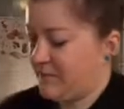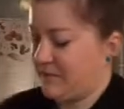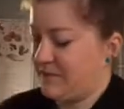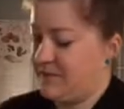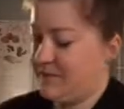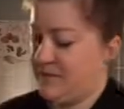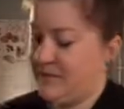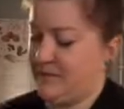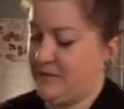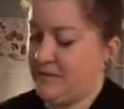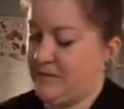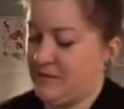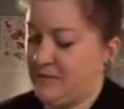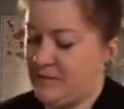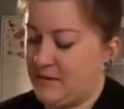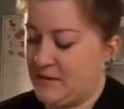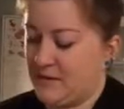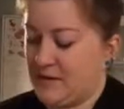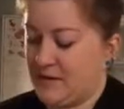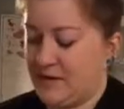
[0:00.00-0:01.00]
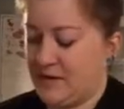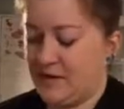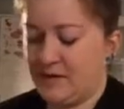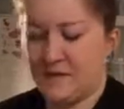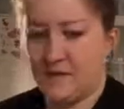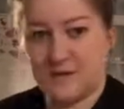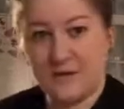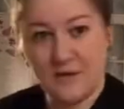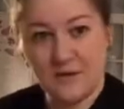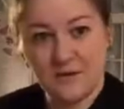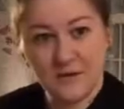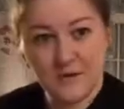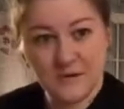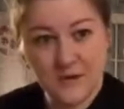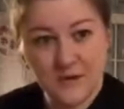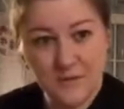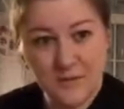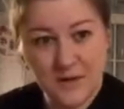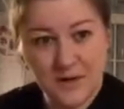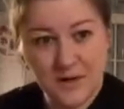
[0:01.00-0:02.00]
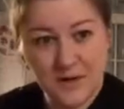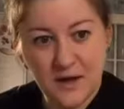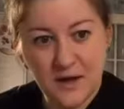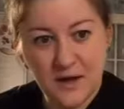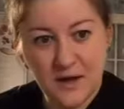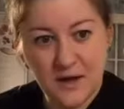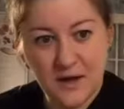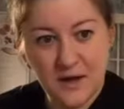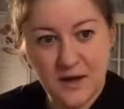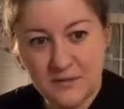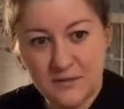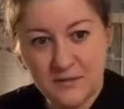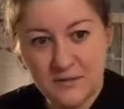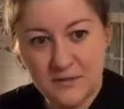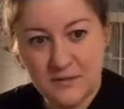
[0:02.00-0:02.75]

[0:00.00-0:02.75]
Okay, you see how it's coming together?